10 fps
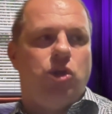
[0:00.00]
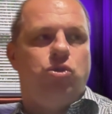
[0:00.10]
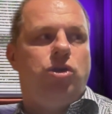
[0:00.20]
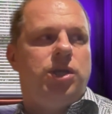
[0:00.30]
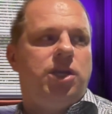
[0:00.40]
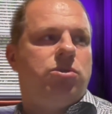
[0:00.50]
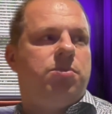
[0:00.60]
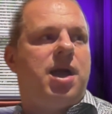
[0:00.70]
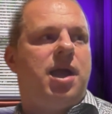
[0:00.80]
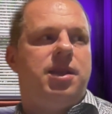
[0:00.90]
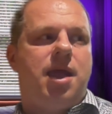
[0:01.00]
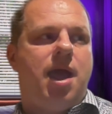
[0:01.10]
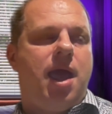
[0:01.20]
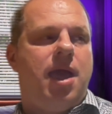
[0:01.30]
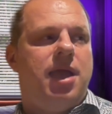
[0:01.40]
Do you need to buy
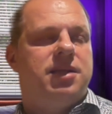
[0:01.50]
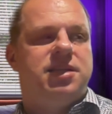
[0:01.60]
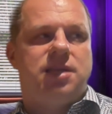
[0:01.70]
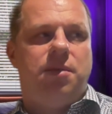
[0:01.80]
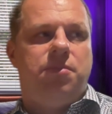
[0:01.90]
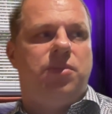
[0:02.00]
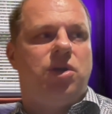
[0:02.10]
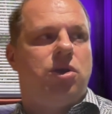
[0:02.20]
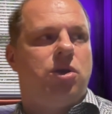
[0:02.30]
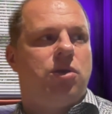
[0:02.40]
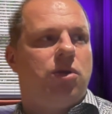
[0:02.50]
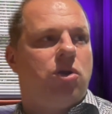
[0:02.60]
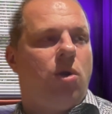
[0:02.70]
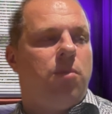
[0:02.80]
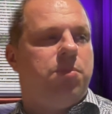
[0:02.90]
the same
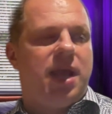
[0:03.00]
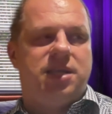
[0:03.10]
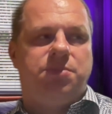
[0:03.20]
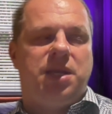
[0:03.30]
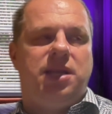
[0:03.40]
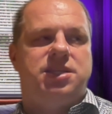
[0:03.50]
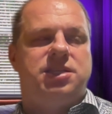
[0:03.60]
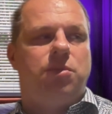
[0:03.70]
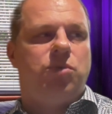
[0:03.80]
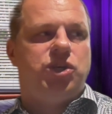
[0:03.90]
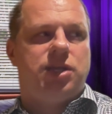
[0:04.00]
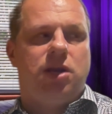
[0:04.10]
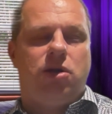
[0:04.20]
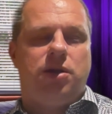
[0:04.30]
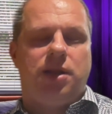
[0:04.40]
complex billing system which
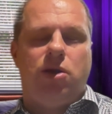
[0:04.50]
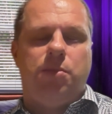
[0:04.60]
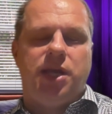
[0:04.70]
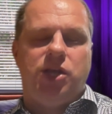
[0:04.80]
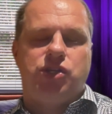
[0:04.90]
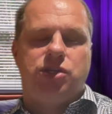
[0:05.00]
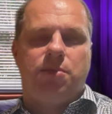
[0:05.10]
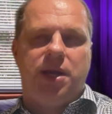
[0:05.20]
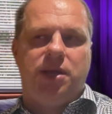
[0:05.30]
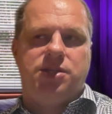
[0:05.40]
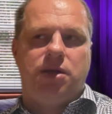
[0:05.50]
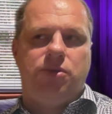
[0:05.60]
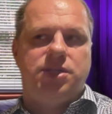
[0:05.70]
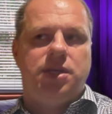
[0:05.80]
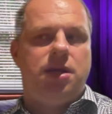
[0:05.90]
telecommunications companies are
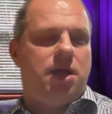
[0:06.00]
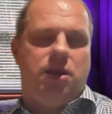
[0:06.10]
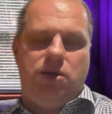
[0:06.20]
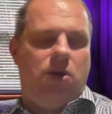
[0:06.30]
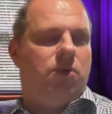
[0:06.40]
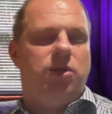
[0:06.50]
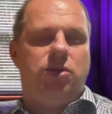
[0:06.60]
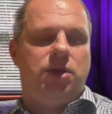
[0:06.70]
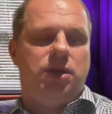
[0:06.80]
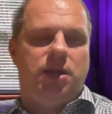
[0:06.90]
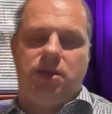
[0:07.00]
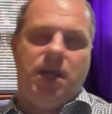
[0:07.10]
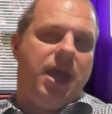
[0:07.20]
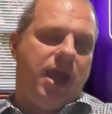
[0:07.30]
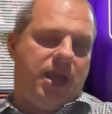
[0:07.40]
using? No, you don't need to.
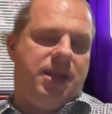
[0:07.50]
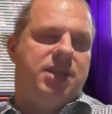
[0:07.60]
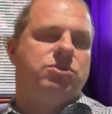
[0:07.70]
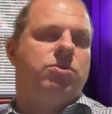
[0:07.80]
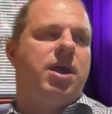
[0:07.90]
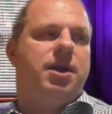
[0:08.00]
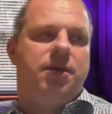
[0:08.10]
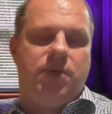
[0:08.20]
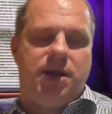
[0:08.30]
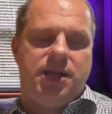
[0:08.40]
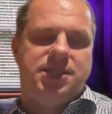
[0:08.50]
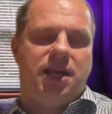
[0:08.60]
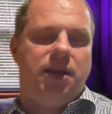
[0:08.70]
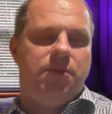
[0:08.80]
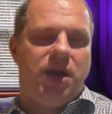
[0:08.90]
And that's where
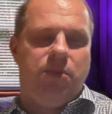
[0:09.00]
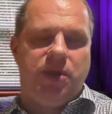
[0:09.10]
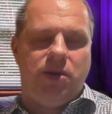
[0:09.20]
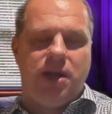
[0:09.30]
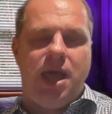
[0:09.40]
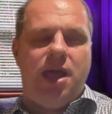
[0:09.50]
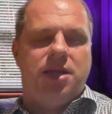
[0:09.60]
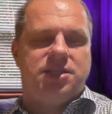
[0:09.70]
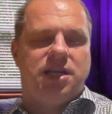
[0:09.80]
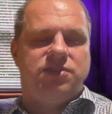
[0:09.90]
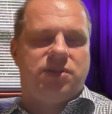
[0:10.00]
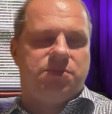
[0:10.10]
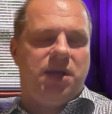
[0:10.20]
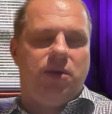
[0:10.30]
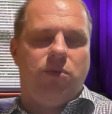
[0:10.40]
exactly, in my opinion, Salesforce
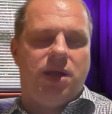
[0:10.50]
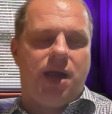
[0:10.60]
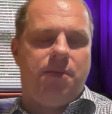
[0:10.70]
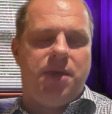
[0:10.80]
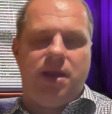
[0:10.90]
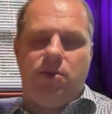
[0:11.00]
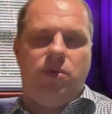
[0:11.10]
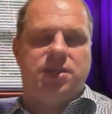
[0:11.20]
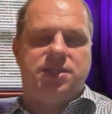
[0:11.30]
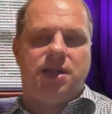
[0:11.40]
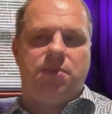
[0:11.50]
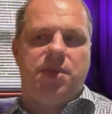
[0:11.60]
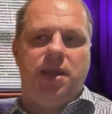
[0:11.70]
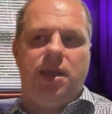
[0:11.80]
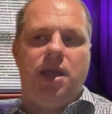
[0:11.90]
billing will come and will start
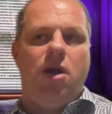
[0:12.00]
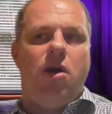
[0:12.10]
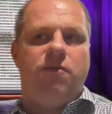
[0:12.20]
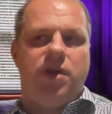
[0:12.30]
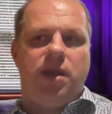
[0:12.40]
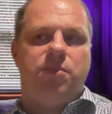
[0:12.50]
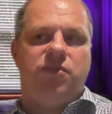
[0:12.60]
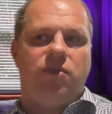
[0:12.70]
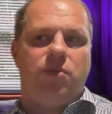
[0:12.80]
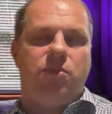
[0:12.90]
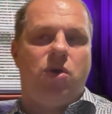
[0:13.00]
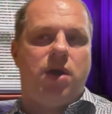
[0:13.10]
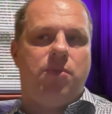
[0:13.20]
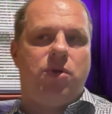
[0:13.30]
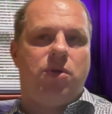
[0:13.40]
be offering for more
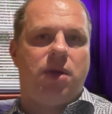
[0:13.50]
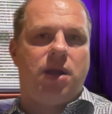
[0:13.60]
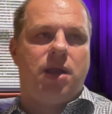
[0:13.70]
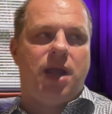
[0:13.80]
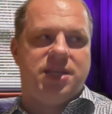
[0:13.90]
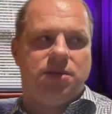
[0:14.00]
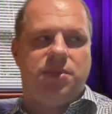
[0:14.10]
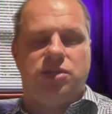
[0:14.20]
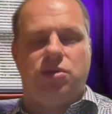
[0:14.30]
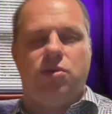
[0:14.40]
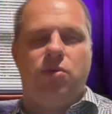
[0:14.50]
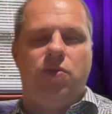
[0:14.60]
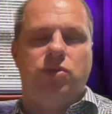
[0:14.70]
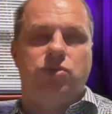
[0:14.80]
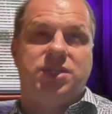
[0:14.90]
and more customers who
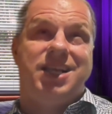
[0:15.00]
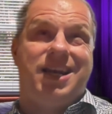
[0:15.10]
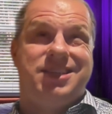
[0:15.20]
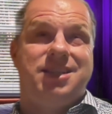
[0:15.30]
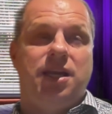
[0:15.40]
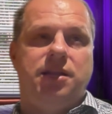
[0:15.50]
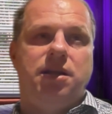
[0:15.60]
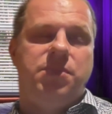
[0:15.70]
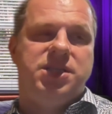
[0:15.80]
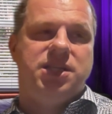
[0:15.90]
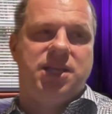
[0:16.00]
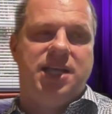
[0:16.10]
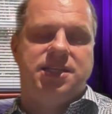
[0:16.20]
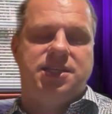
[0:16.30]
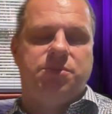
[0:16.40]
want to start selling their business
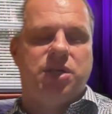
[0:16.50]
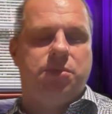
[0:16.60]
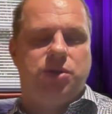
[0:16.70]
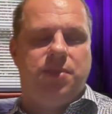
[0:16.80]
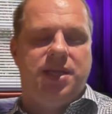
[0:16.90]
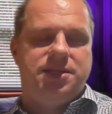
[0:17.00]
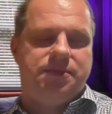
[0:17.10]
as a subscription base.